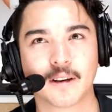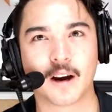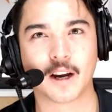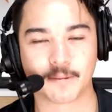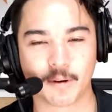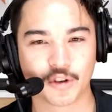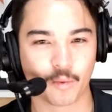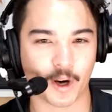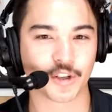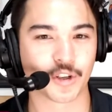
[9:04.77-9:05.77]
I suppose,
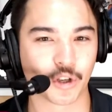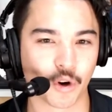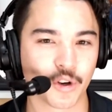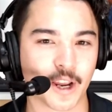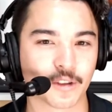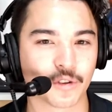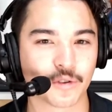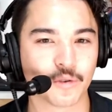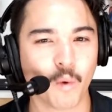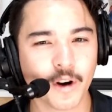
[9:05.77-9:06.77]
direction to go down. So
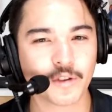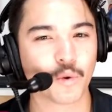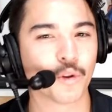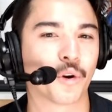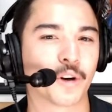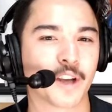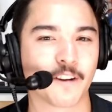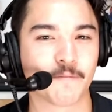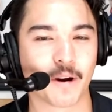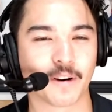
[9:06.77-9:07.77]
what is
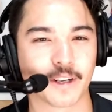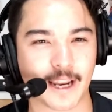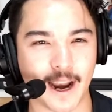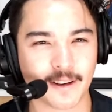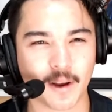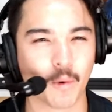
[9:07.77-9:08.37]
authoritative parenting and how does that